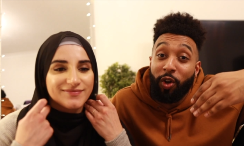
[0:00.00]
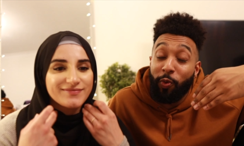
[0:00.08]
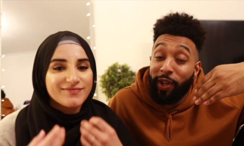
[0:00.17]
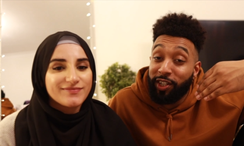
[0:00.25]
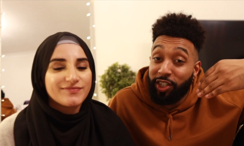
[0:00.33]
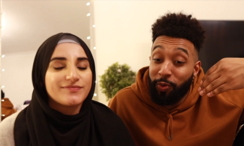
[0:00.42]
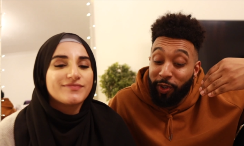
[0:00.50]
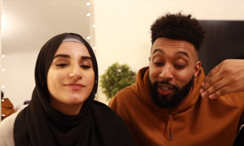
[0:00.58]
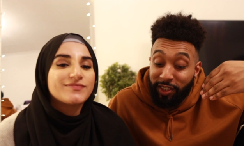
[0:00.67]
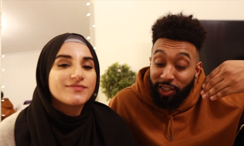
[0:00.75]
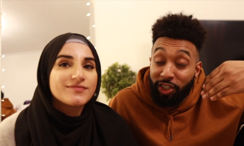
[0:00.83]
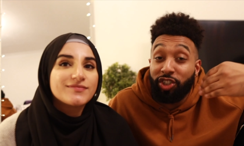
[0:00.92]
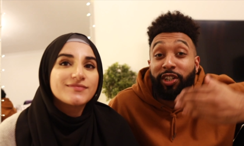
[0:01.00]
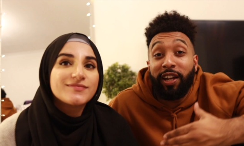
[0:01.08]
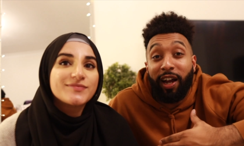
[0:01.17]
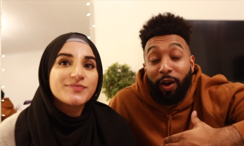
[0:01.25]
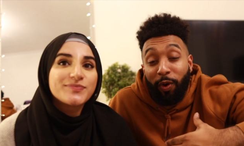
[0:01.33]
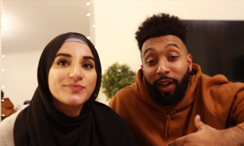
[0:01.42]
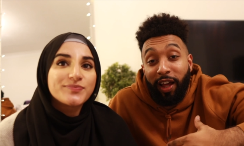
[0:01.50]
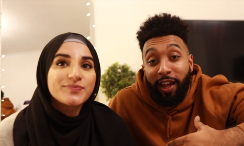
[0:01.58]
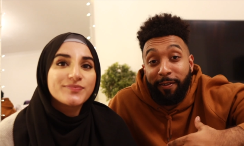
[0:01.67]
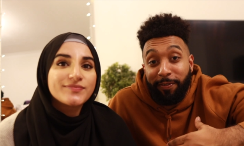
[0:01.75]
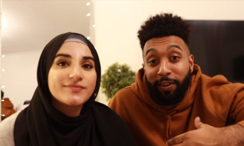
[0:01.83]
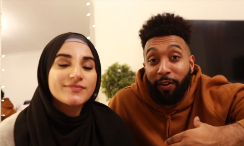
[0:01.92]
Speaker 1: We actually wanted to share our
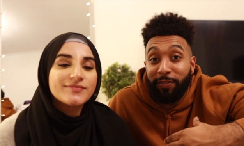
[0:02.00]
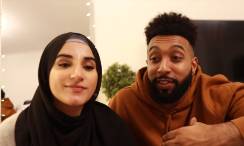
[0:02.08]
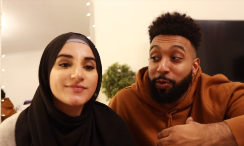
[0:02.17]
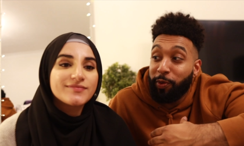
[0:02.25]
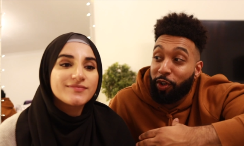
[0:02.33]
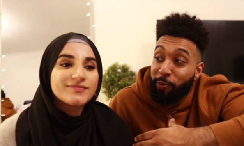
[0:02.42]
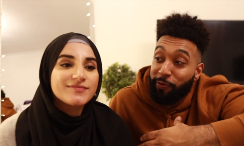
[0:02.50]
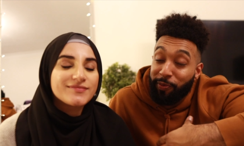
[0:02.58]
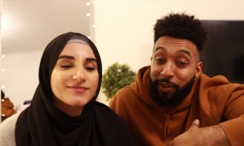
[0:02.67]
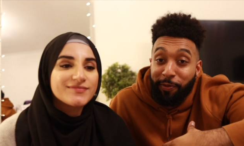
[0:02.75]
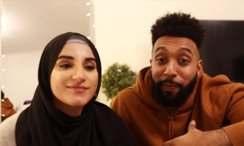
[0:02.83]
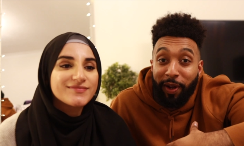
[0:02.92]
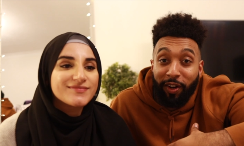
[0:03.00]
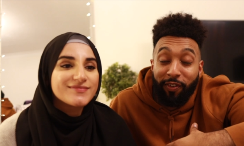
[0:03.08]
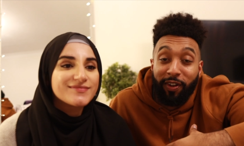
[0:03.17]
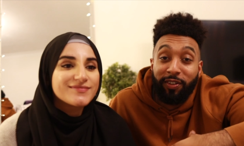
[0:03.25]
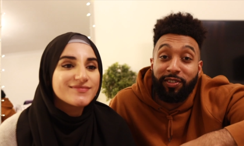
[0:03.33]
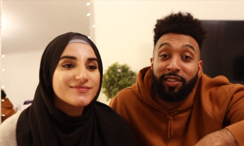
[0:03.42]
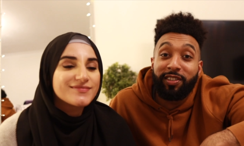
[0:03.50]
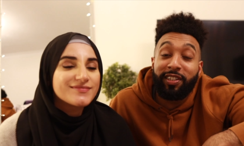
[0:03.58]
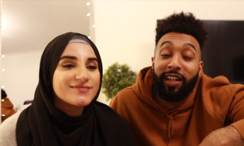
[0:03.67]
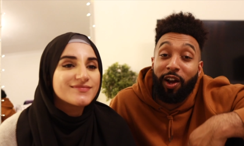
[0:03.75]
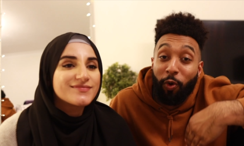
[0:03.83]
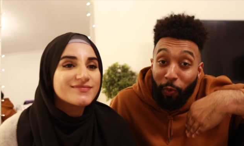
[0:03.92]
life, and obviously we come from different backgrounds and
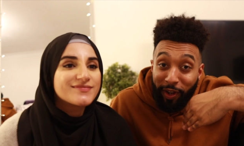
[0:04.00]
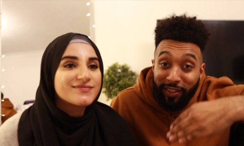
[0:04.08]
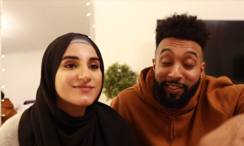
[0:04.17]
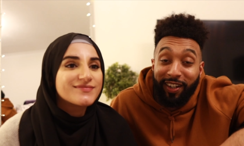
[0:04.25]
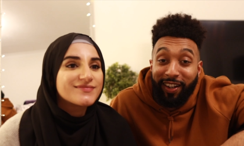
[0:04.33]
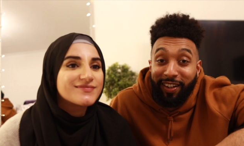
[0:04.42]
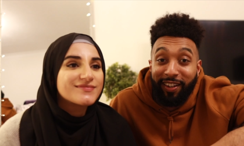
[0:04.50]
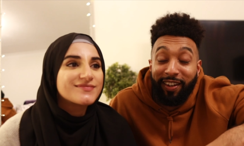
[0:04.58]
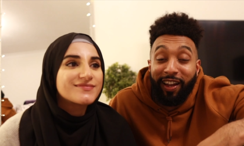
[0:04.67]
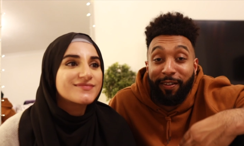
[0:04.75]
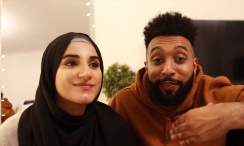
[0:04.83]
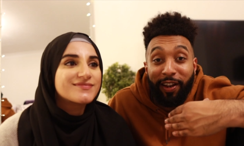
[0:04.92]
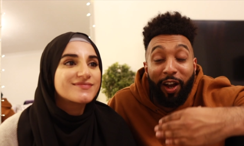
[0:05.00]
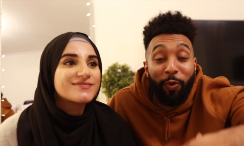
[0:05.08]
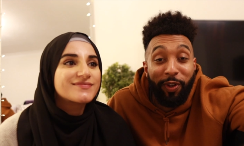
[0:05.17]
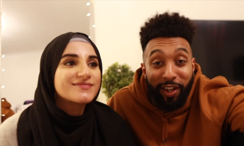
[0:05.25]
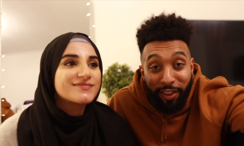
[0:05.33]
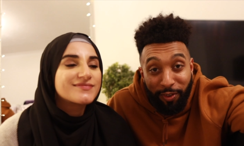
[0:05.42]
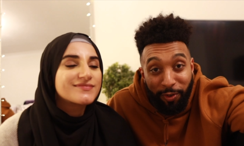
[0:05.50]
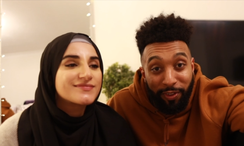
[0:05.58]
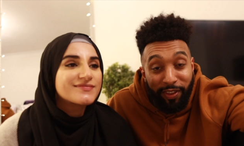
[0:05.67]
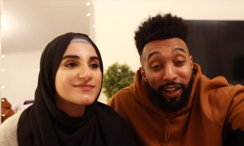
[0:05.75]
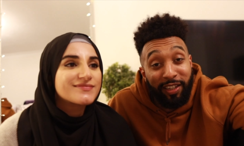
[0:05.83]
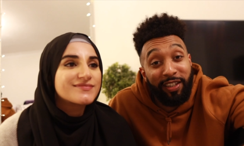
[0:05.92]
say how we're tackling life and how we get through
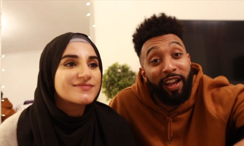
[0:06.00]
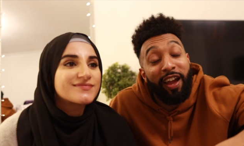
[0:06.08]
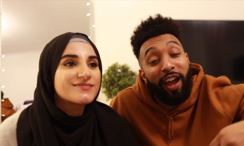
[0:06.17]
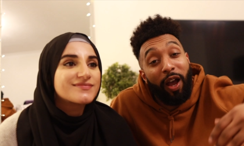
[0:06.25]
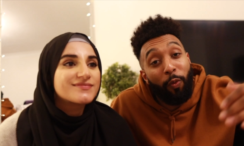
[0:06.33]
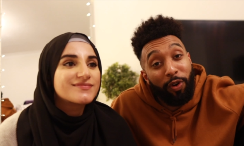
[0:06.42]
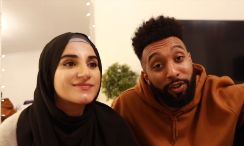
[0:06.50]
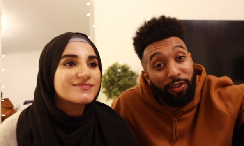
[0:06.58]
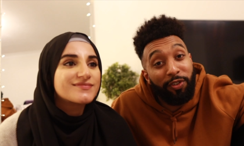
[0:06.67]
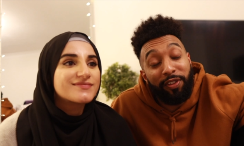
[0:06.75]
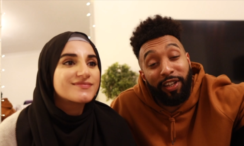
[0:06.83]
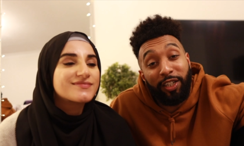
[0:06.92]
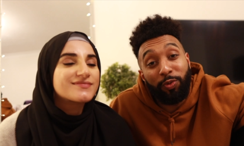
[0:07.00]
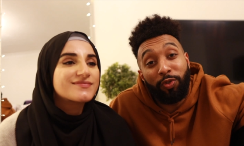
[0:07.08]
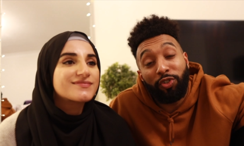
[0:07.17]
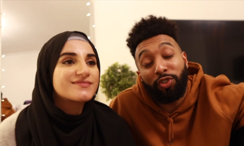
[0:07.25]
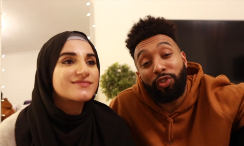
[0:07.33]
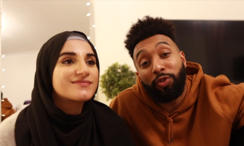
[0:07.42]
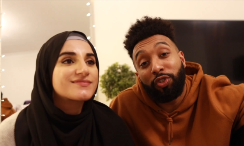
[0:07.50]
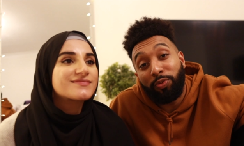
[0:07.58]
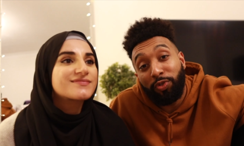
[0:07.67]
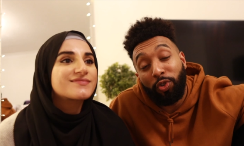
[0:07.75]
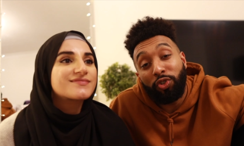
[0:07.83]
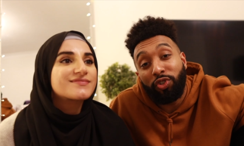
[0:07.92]
things. And one of the other things was just doing some
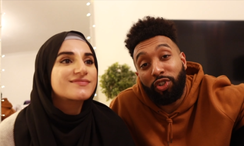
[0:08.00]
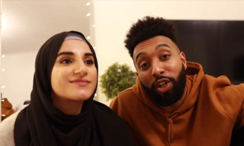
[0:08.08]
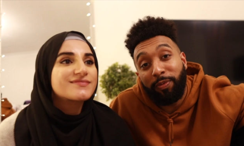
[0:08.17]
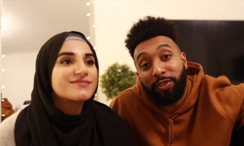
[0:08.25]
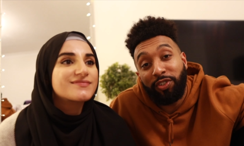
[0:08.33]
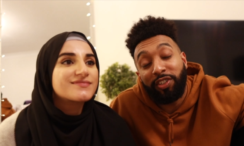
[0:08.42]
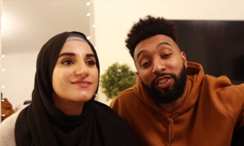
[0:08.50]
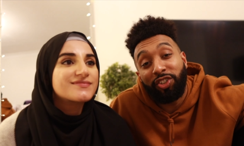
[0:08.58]
social commentaries and